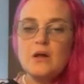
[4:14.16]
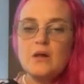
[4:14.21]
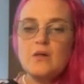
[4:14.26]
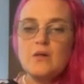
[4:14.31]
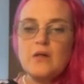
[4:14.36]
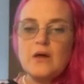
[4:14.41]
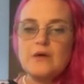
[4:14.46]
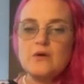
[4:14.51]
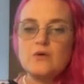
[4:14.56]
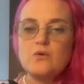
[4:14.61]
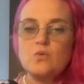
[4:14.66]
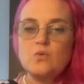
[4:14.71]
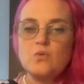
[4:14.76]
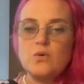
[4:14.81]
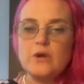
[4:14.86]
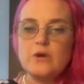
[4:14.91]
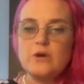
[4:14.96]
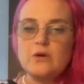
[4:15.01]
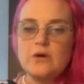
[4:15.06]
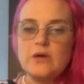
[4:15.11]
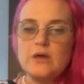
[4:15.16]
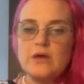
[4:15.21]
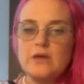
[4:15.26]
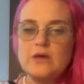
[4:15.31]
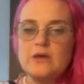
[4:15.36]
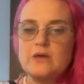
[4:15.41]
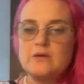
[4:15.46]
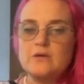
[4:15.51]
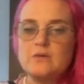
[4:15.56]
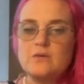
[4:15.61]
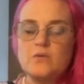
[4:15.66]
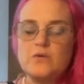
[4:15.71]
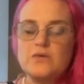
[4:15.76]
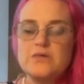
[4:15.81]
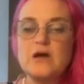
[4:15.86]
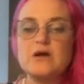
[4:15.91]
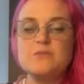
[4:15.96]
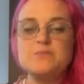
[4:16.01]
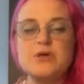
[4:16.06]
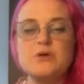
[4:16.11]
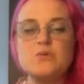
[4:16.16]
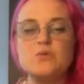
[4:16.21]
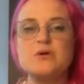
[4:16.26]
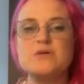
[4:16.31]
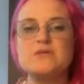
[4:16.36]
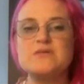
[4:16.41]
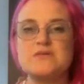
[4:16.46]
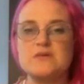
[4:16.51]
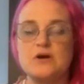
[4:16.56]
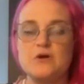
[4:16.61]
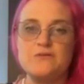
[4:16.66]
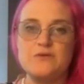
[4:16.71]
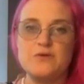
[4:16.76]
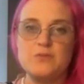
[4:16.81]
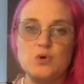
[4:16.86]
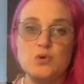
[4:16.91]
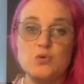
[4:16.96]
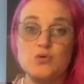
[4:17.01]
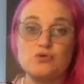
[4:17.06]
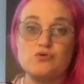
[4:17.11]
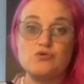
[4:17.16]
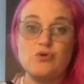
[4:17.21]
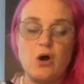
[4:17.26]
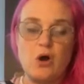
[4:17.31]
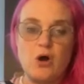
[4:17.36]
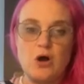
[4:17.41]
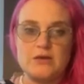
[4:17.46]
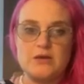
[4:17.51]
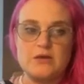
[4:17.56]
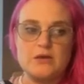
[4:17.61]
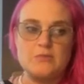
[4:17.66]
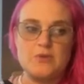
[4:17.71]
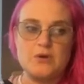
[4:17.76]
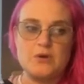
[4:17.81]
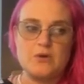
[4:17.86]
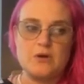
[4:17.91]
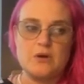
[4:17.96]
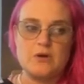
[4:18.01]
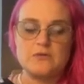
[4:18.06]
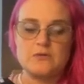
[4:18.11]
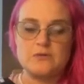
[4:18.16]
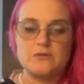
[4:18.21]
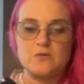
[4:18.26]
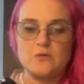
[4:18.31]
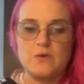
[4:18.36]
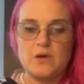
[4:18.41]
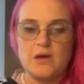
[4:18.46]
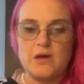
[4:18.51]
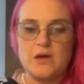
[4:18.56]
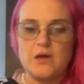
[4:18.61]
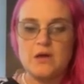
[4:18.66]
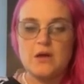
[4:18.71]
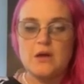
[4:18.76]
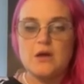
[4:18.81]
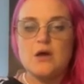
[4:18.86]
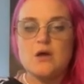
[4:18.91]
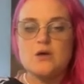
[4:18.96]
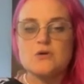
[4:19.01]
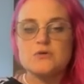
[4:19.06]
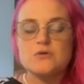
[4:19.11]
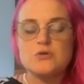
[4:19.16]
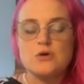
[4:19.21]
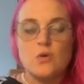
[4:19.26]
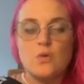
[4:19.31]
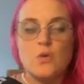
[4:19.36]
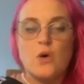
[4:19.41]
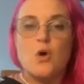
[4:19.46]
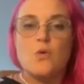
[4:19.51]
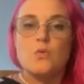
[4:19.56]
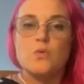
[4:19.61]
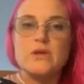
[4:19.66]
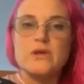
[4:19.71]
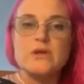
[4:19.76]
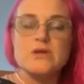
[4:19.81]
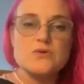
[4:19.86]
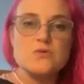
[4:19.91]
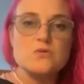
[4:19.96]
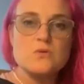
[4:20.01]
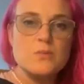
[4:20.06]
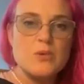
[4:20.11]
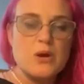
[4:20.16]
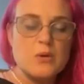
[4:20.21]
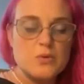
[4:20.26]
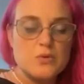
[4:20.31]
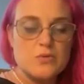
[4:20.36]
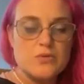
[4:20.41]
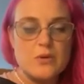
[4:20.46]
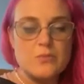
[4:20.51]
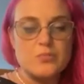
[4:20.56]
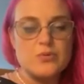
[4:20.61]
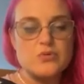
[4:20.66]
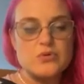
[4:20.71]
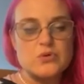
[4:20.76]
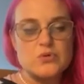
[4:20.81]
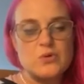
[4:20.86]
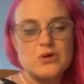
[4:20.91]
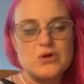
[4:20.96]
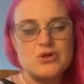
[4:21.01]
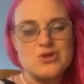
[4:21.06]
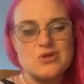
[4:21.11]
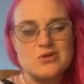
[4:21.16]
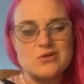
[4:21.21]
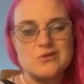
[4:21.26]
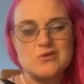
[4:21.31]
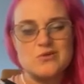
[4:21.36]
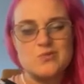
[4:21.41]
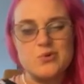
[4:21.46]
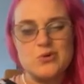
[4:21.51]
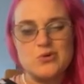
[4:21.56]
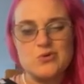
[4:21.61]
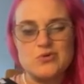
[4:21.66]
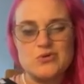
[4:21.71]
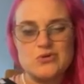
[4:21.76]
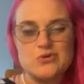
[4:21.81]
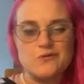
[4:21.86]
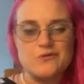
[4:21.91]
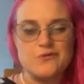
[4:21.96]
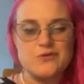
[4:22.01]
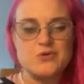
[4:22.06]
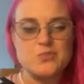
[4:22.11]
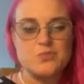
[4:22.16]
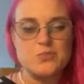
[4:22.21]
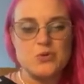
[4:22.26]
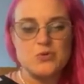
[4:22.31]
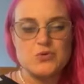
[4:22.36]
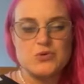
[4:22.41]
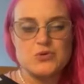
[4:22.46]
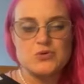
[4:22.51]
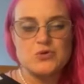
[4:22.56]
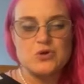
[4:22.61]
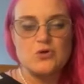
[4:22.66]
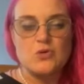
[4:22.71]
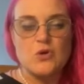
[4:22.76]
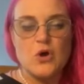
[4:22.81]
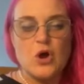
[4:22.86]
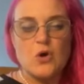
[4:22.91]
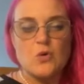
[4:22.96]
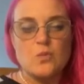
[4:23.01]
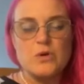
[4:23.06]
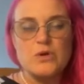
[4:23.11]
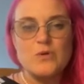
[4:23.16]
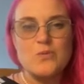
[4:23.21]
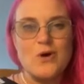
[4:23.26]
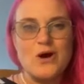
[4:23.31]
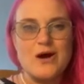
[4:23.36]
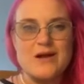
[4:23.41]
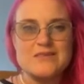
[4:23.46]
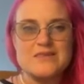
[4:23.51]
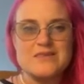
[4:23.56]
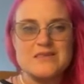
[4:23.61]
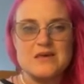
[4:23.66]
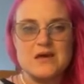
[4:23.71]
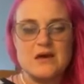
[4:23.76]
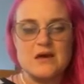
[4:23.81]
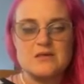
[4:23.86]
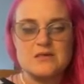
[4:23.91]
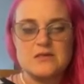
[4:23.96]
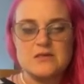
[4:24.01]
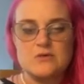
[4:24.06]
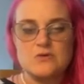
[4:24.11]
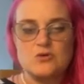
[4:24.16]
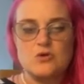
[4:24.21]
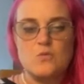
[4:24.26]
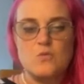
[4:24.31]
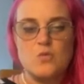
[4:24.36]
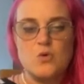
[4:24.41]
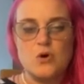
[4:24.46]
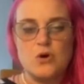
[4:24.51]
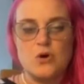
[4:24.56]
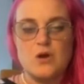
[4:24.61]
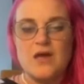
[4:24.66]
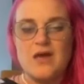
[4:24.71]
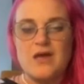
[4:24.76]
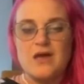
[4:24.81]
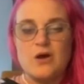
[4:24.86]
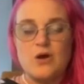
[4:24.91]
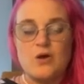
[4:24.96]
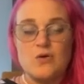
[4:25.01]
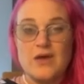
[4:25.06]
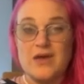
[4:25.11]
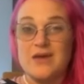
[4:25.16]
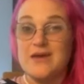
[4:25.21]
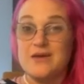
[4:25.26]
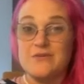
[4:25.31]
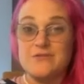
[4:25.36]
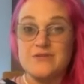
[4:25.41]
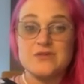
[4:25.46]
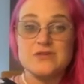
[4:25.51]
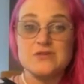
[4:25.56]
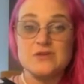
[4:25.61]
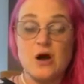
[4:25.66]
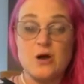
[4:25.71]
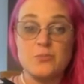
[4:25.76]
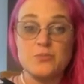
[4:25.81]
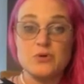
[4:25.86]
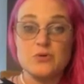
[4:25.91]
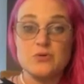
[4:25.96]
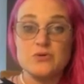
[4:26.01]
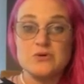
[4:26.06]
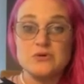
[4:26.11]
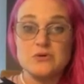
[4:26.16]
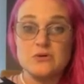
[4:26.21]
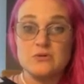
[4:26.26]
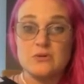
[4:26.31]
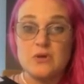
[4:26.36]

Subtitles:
like we're in selfie mode, talking about us, okay? So we need to remember that persuasion is personal. If it's personal, we want to get to know more, okay? If it's not personal,